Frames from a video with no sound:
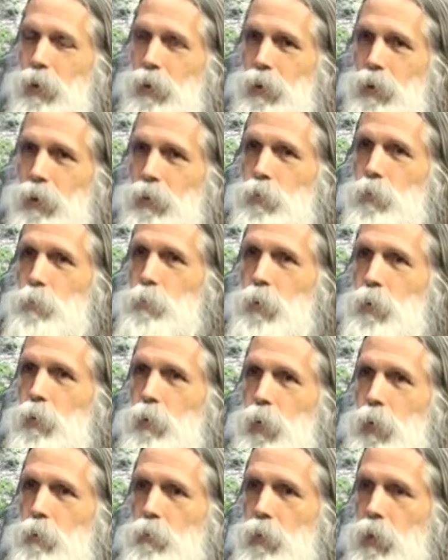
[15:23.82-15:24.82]
I think it would be
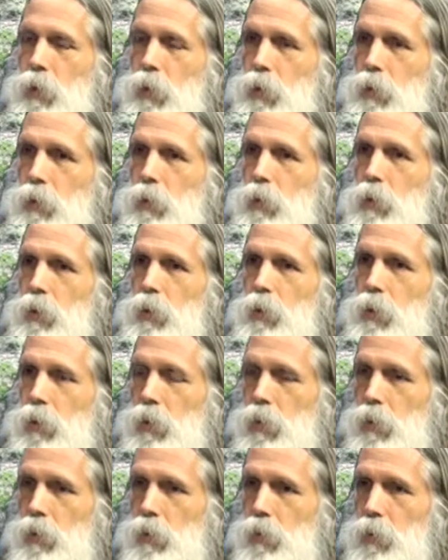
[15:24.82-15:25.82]
quite rare.
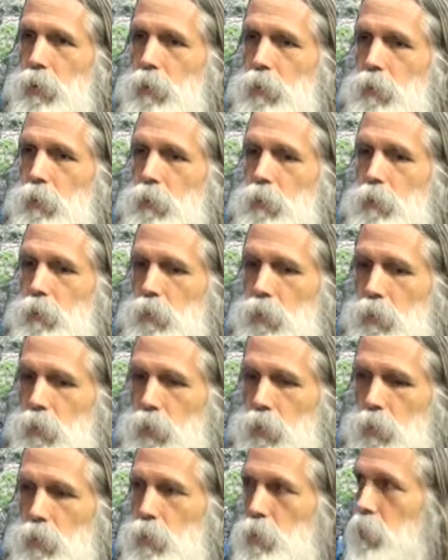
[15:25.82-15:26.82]
Uh, you
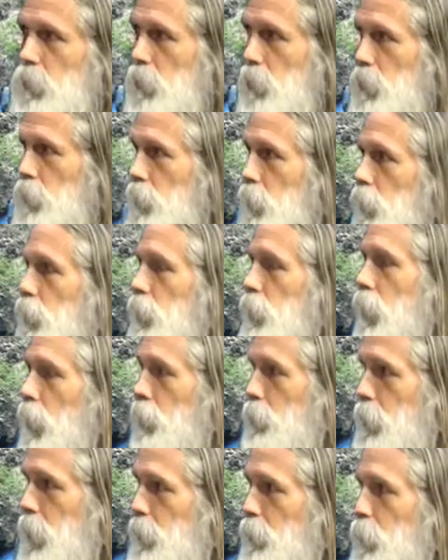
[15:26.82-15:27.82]
know, there, there certainly
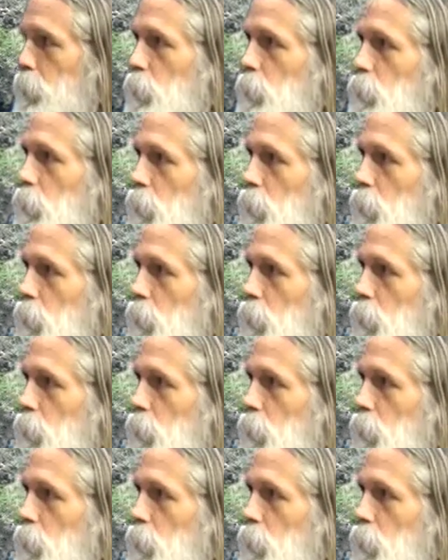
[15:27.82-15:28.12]
are people who